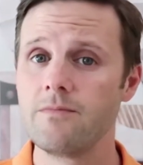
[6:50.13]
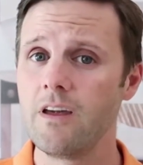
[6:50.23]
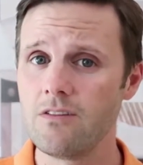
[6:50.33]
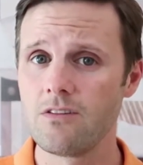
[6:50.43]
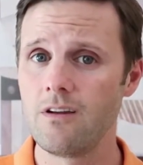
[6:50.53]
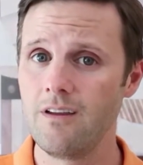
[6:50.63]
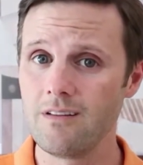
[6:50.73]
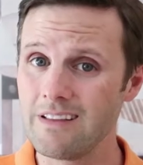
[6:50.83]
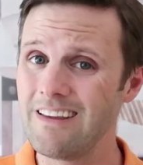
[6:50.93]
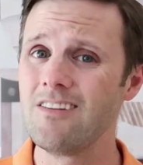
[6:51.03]
they study
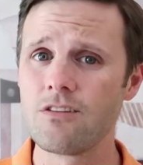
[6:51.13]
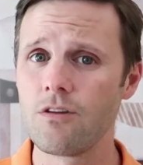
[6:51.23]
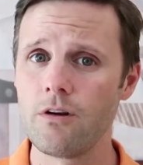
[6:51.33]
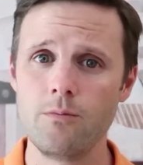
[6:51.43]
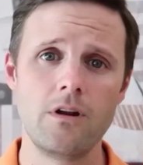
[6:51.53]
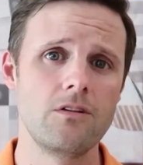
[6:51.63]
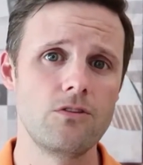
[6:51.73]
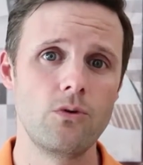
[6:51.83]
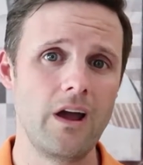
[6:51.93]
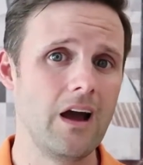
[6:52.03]
at least 30
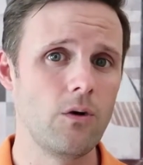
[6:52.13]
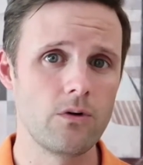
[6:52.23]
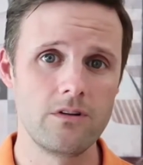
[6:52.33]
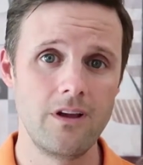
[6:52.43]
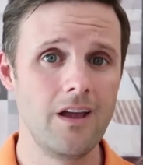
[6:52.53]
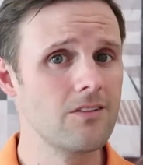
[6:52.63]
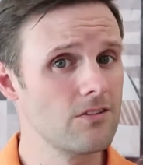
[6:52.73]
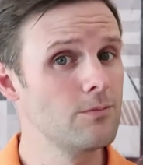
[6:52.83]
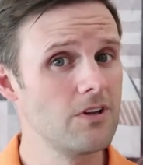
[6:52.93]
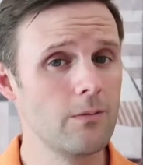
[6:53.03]
minutes to an hour a day
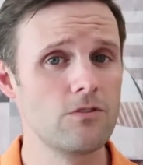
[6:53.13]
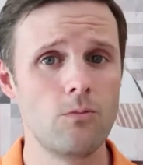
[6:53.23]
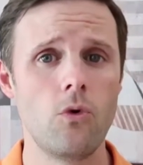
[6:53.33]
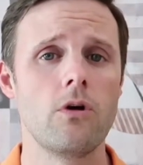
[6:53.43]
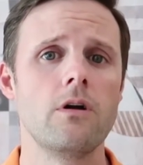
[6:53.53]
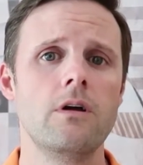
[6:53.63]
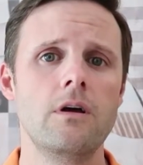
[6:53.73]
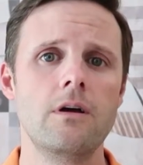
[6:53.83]
and sometimes more.